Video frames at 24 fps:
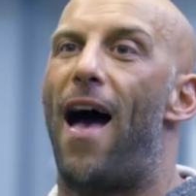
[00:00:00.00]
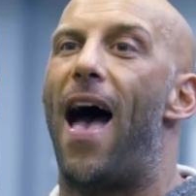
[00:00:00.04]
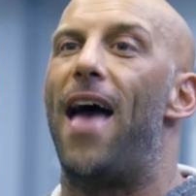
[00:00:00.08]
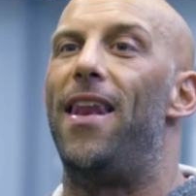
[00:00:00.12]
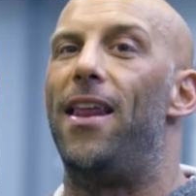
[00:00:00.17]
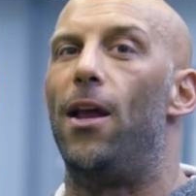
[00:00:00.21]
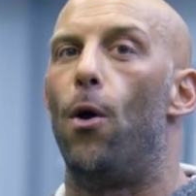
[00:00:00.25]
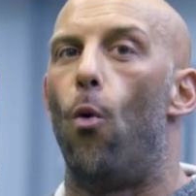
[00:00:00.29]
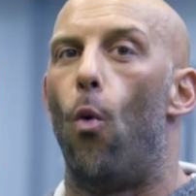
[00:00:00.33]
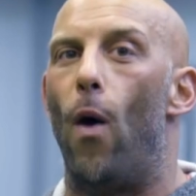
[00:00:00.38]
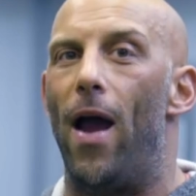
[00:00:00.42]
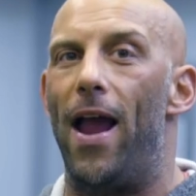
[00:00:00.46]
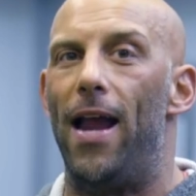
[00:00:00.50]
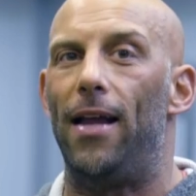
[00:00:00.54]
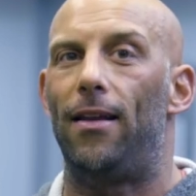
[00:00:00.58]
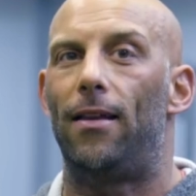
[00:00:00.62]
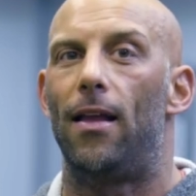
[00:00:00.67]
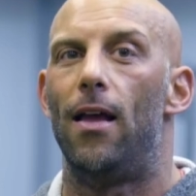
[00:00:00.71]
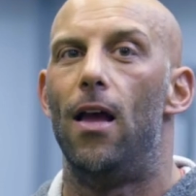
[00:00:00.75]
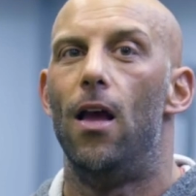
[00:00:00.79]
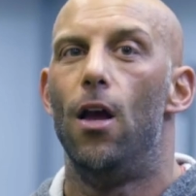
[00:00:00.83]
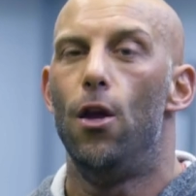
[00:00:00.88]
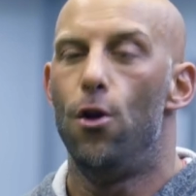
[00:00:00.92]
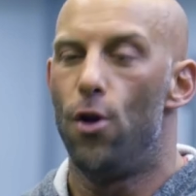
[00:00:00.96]
adding weight,
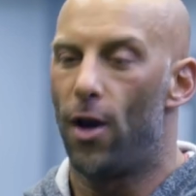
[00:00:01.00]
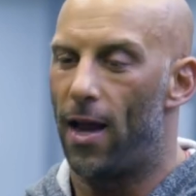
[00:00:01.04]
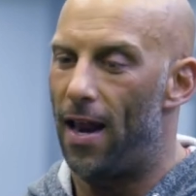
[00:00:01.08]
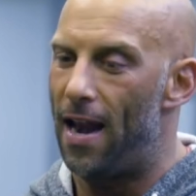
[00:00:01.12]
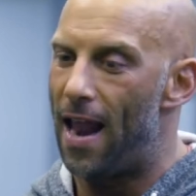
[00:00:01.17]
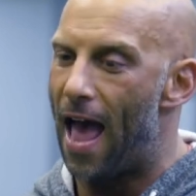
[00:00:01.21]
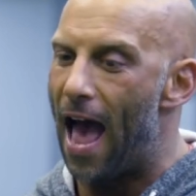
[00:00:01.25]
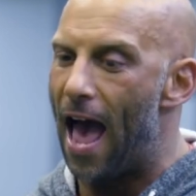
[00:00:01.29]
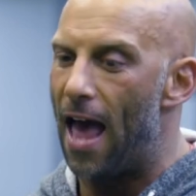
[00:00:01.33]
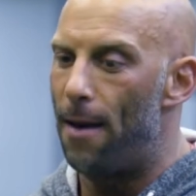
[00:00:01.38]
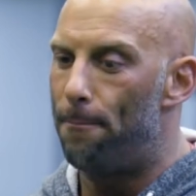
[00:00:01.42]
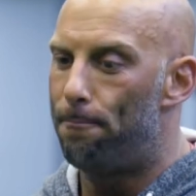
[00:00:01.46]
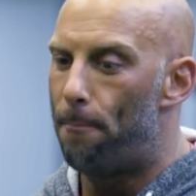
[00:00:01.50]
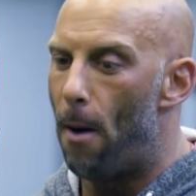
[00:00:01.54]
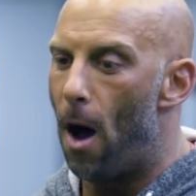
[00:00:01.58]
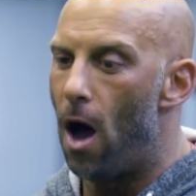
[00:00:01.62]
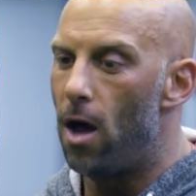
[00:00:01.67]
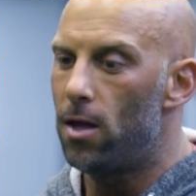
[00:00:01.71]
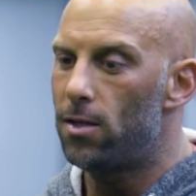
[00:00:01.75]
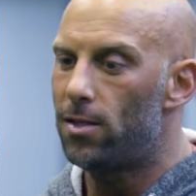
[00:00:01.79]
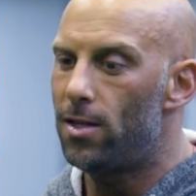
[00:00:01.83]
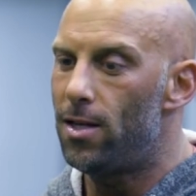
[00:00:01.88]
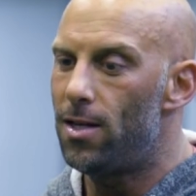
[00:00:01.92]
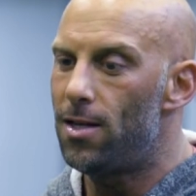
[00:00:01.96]
you can add
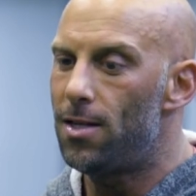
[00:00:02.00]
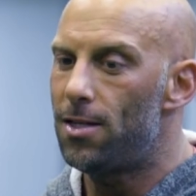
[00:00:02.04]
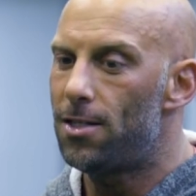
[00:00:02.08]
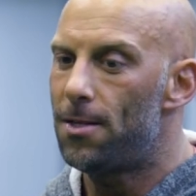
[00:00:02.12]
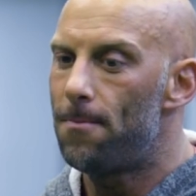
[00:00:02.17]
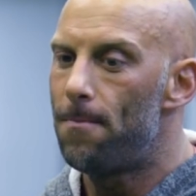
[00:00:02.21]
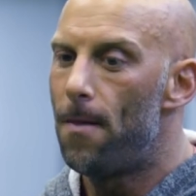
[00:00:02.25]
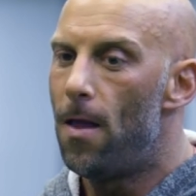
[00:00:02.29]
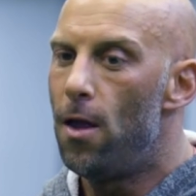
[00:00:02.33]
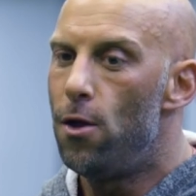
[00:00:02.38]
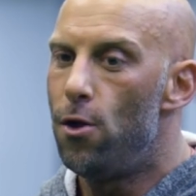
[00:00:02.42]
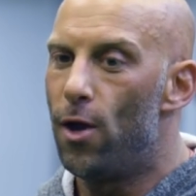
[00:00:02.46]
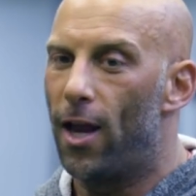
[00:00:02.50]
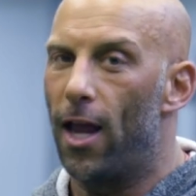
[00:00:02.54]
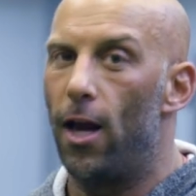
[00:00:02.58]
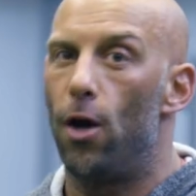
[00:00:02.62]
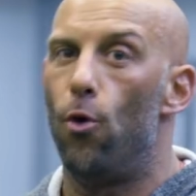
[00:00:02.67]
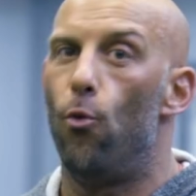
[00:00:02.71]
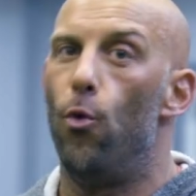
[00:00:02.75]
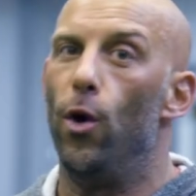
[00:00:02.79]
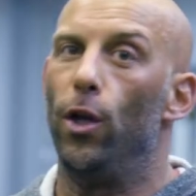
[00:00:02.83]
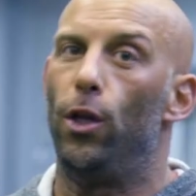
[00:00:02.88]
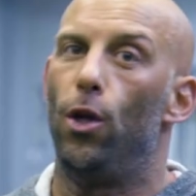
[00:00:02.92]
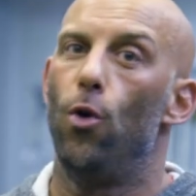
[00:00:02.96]
pauses, you
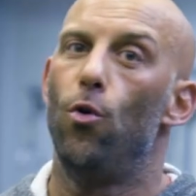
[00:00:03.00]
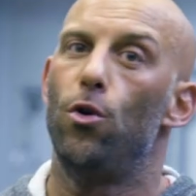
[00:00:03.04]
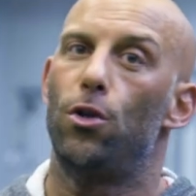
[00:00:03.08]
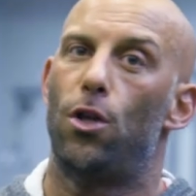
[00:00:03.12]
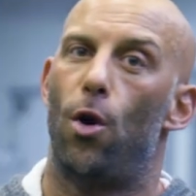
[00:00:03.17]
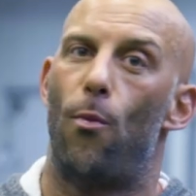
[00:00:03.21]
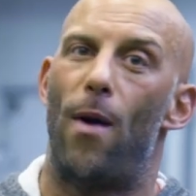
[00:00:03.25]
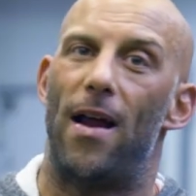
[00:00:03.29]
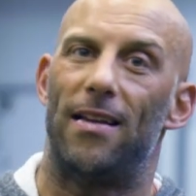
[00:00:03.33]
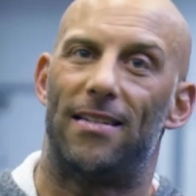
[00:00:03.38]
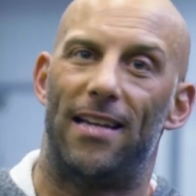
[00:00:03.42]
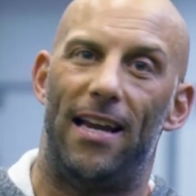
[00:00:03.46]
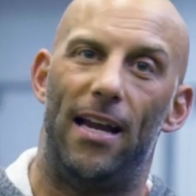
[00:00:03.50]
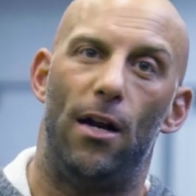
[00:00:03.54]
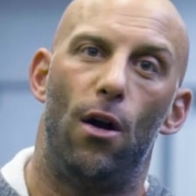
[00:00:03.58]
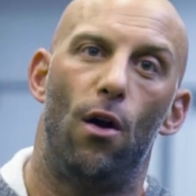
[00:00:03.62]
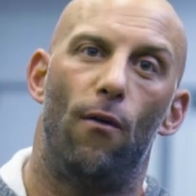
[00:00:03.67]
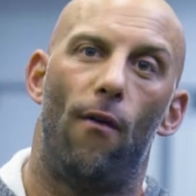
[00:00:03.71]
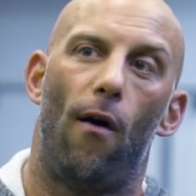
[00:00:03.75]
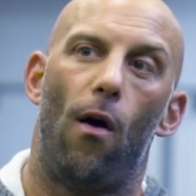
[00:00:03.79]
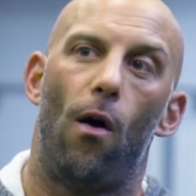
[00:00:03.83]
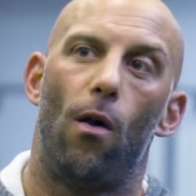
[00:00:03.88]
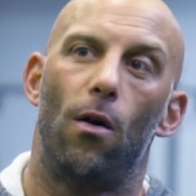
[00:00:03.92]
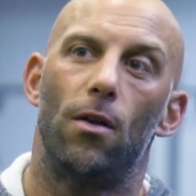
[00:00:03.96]
can reduce the rest
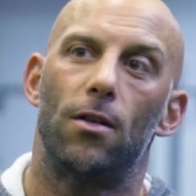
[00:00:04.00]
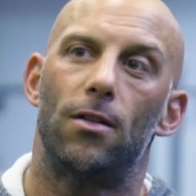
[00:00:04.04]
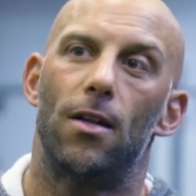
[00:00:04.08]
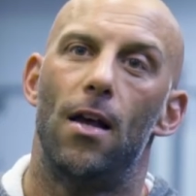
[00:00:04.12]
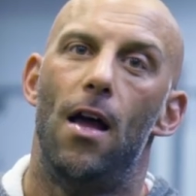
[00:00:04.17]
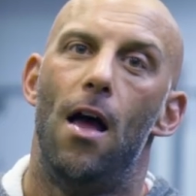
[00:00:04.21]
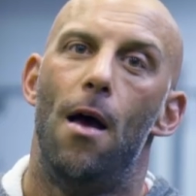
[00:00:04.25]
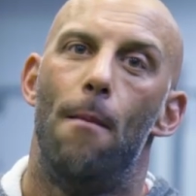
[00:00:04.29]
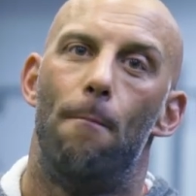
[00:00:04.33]
intervals,